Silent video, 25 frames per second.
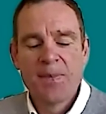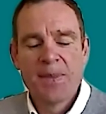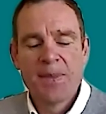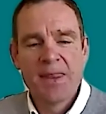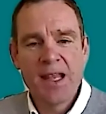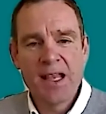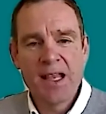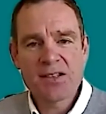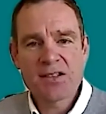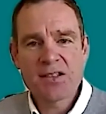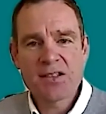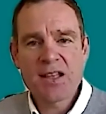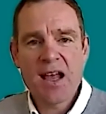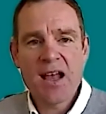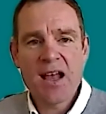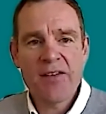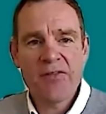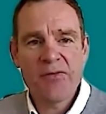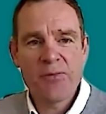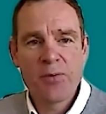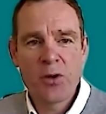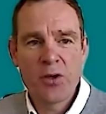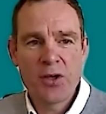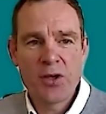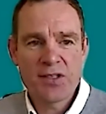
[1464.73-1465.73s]
Now, staff
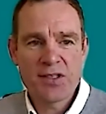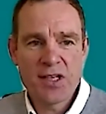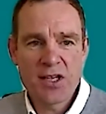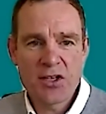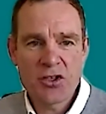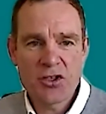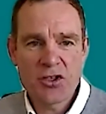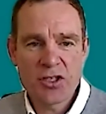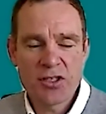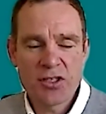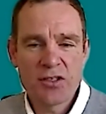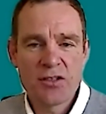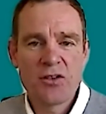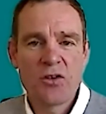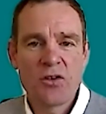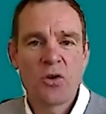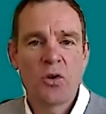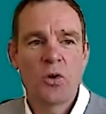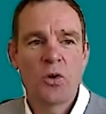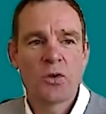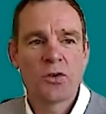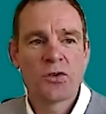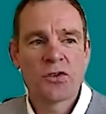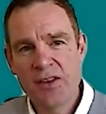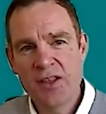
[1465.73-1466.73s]
per session
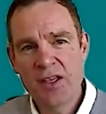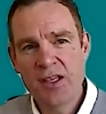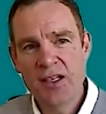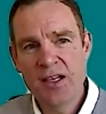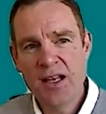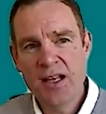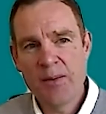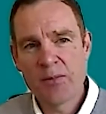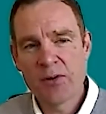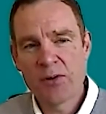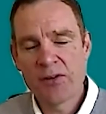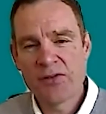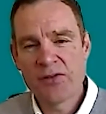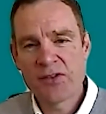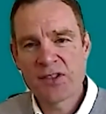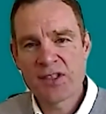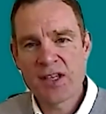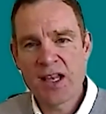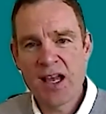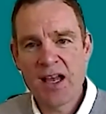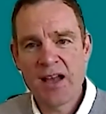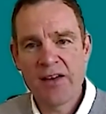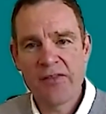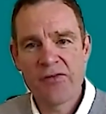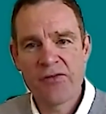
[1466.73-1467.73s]
or the number of
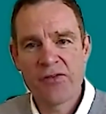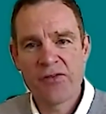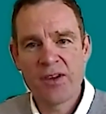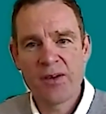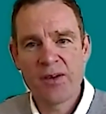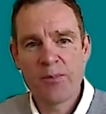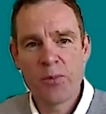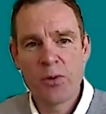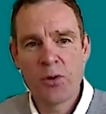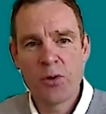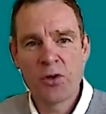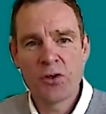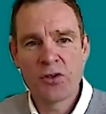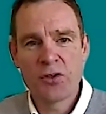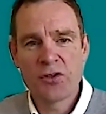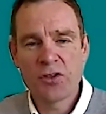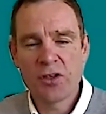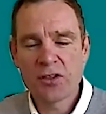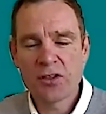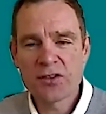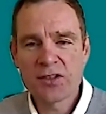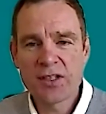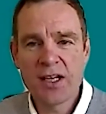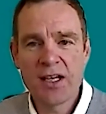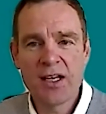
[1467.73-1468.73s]
staff per
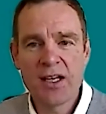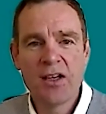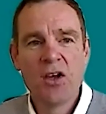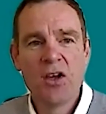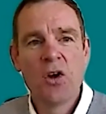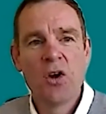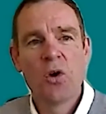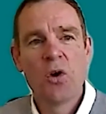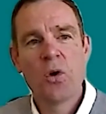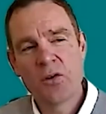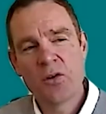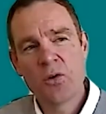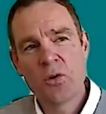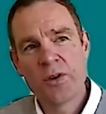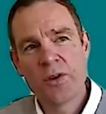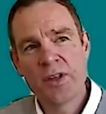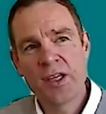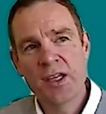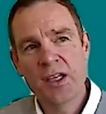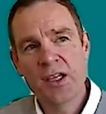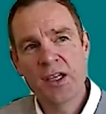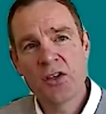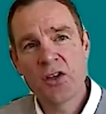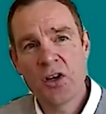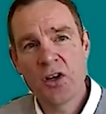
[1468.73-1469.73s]
doctor or
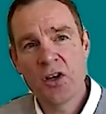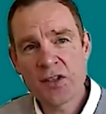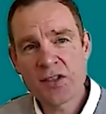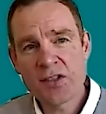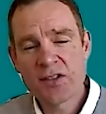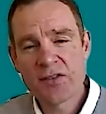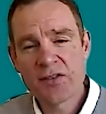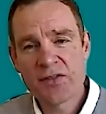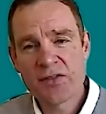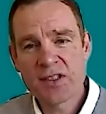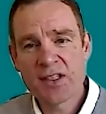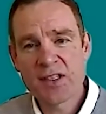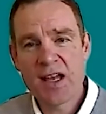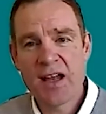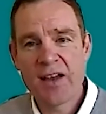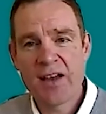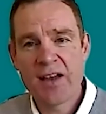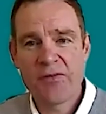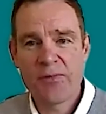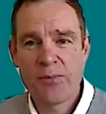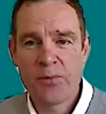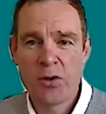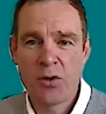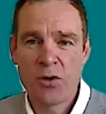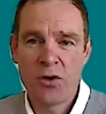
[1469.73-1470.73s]
the cost of staff
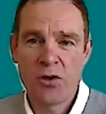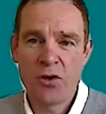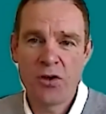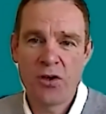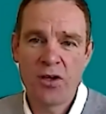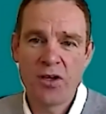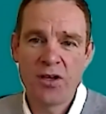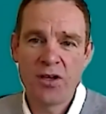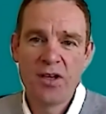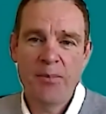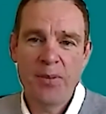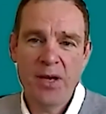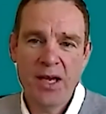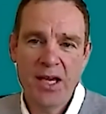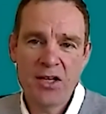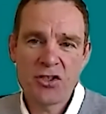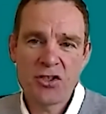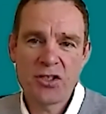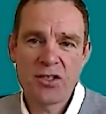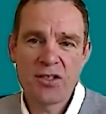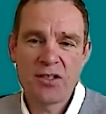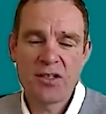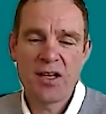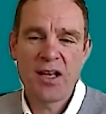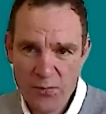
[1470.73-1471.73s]
per
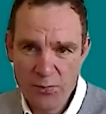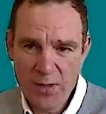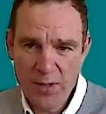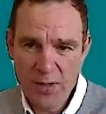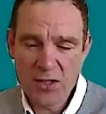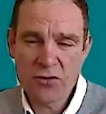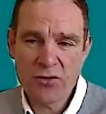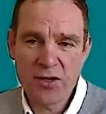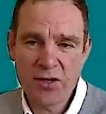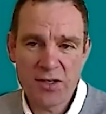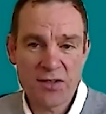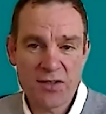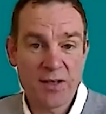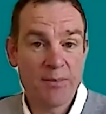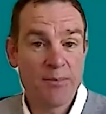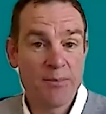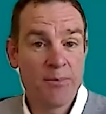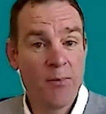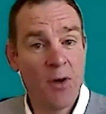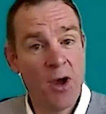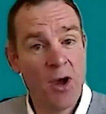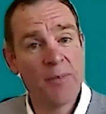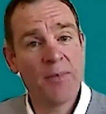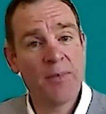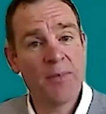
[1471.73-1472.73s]
patient, metrics that
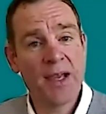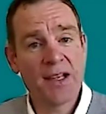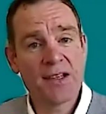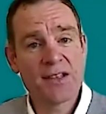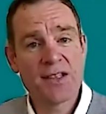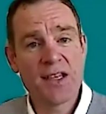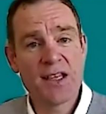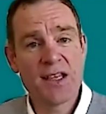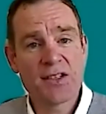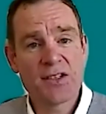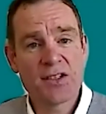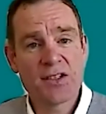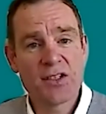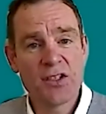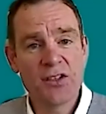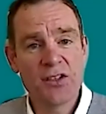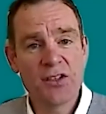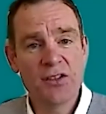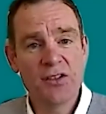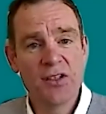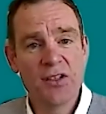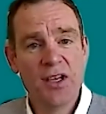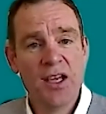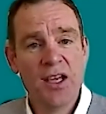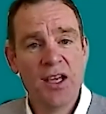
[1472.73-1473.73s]
might make sense to
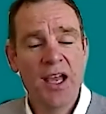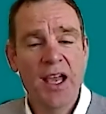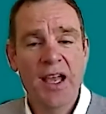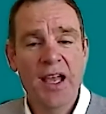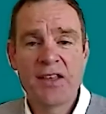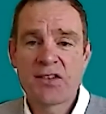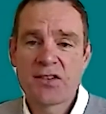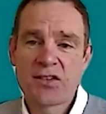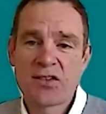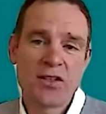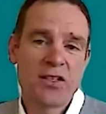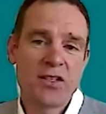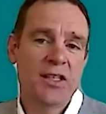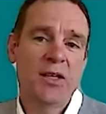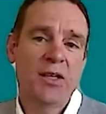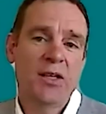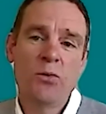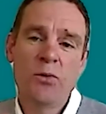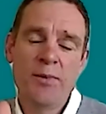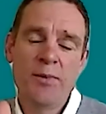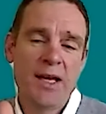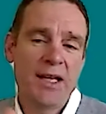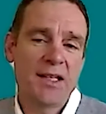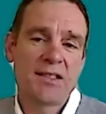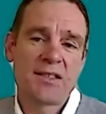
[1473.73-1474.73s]
you and certainly will
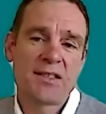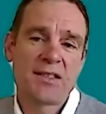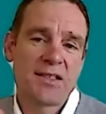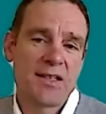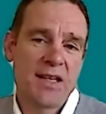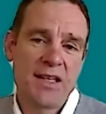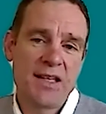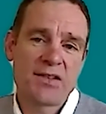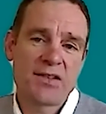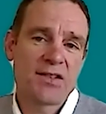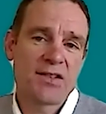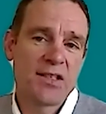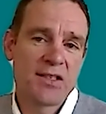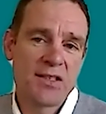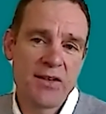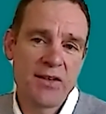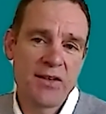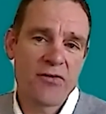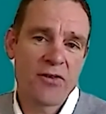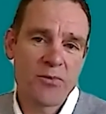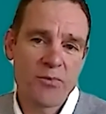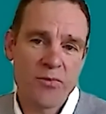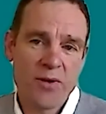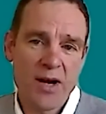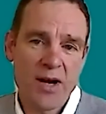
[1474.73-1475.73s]
make sense to
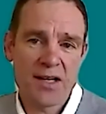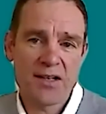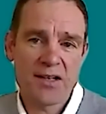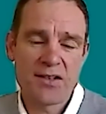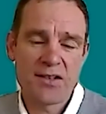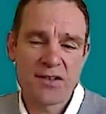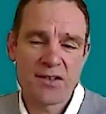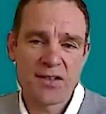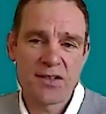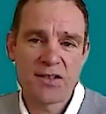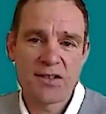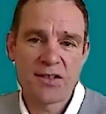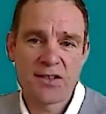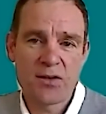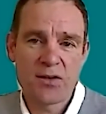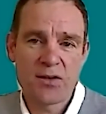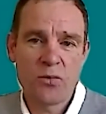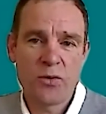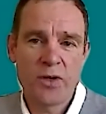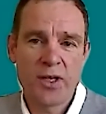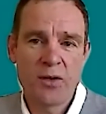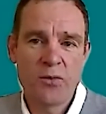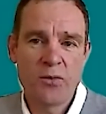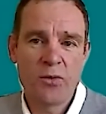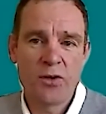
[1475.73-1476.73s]
different practices that
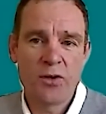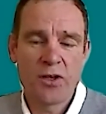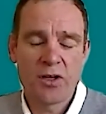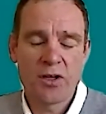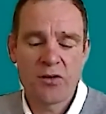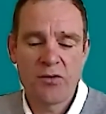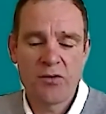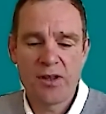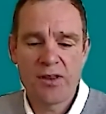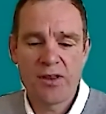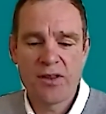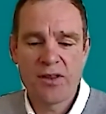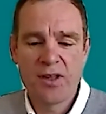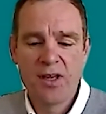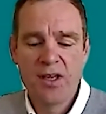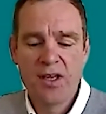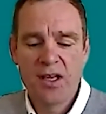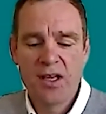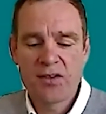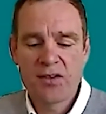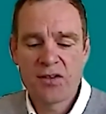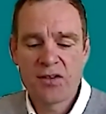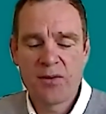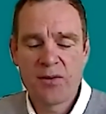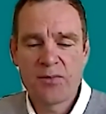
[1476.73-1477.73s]
we work with
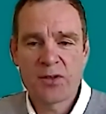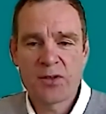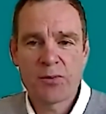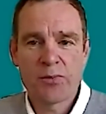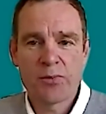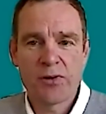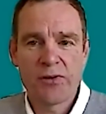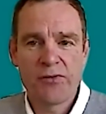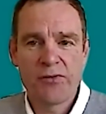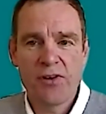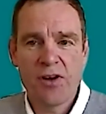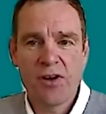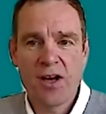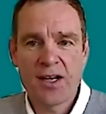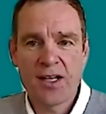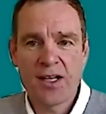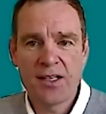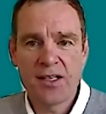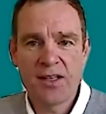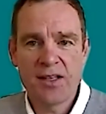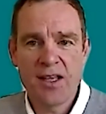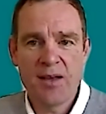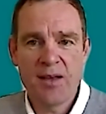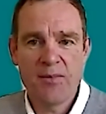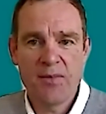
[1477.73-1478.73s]
in terms of providing
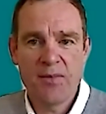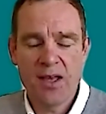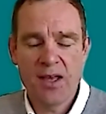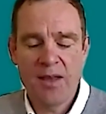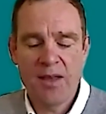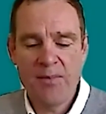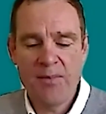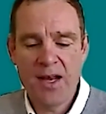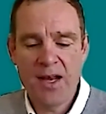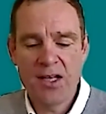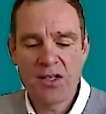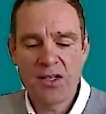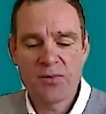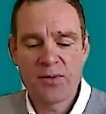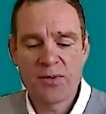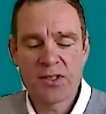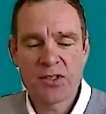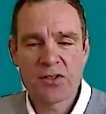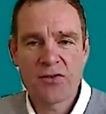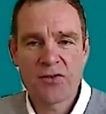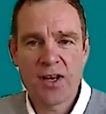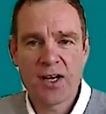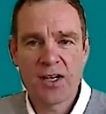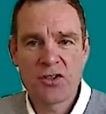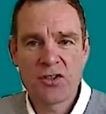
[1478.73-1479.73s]
them a management
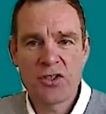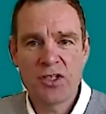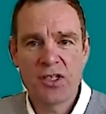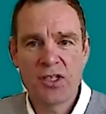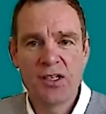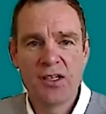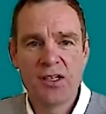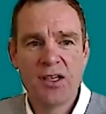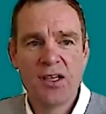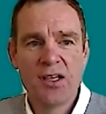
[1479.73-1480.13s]
strategy.